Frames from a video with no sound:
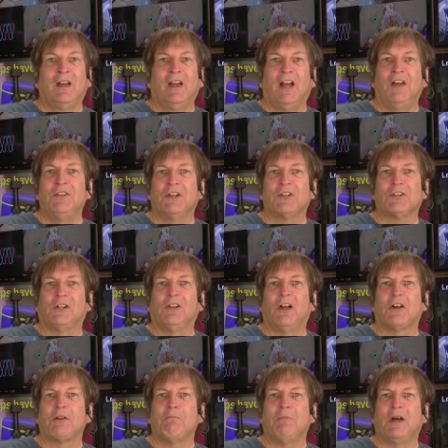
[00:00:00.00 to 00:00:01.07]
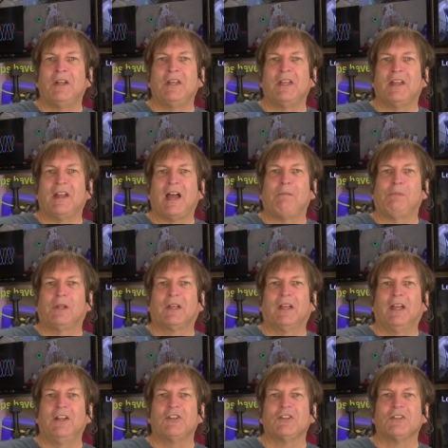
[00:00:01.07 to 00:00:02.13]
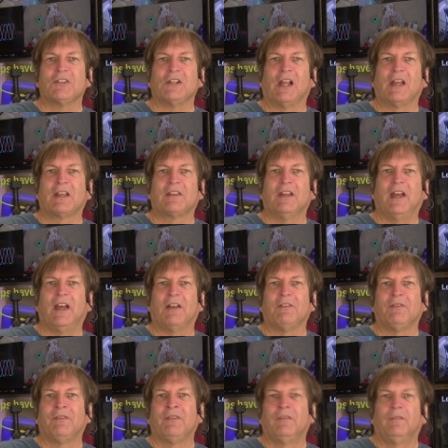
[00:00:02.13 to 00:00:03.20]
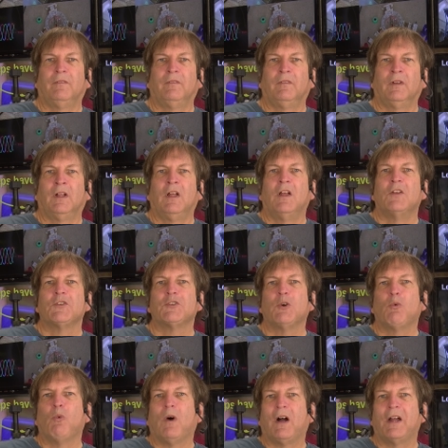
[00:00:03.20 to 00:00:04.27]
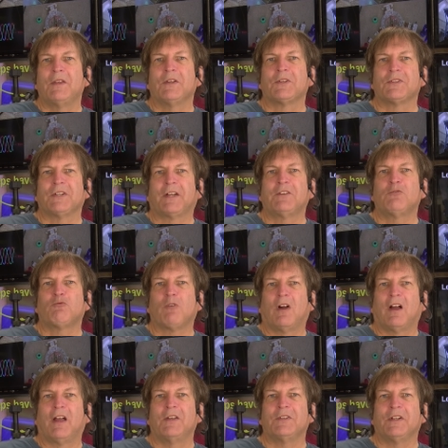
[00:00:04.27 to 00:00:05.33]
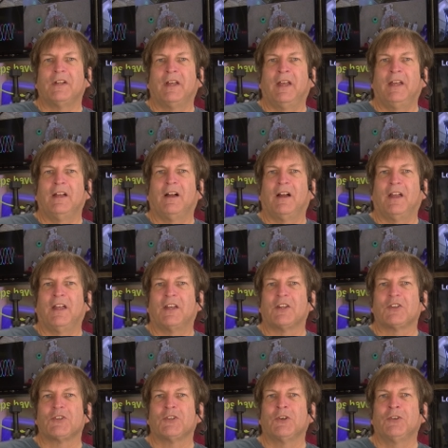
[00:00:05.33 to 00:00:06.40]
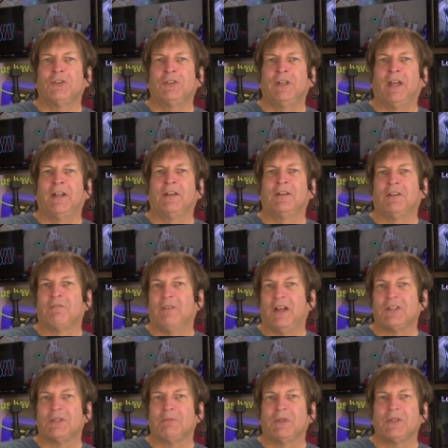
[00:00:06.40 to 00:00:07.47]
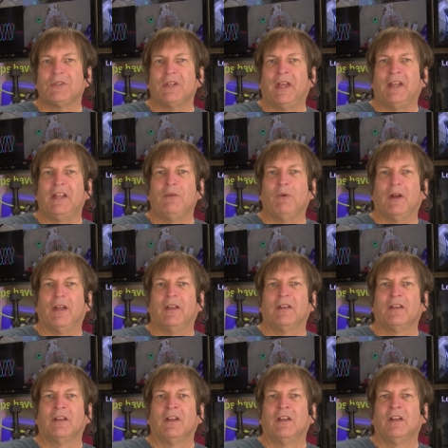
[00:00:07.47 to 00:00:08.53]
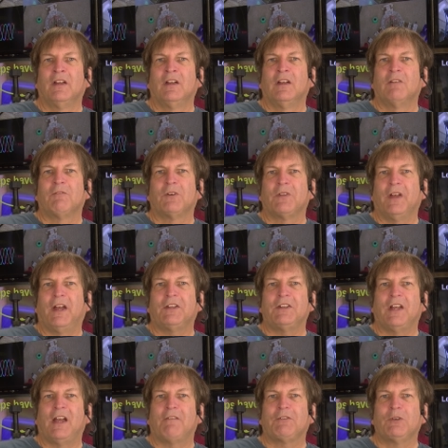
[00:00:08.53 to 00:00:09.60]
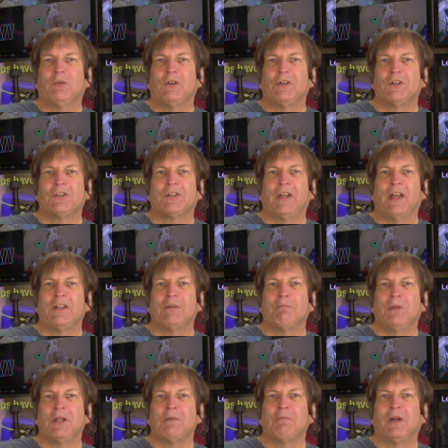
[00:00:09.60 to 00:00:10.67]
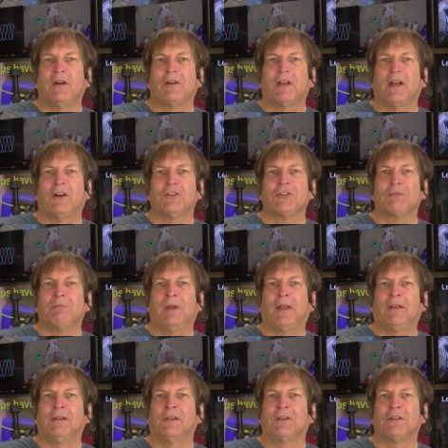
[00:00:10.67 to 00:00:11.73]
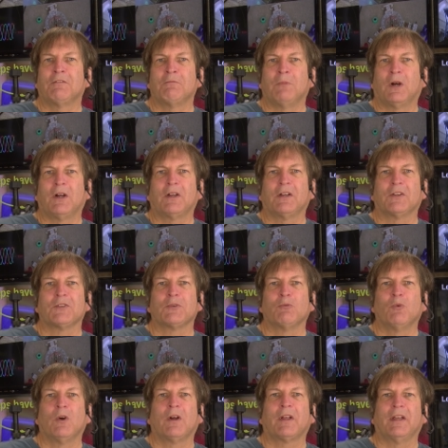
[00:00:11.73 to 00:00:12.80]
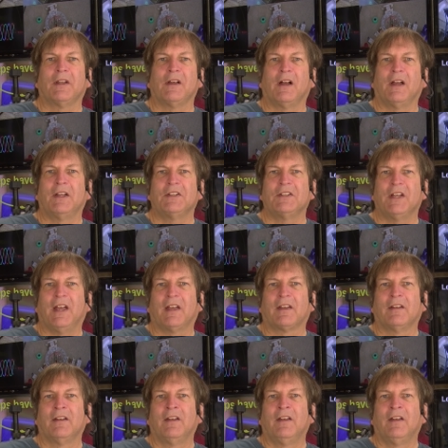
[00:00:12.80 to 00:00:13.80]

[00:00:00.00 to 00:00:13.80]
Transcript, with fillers: and there's a lot of money in applications like that. So why the sudden rise in AI and associated investments anyway? For that, you have to understand a bit about how speculative markets work in high tech.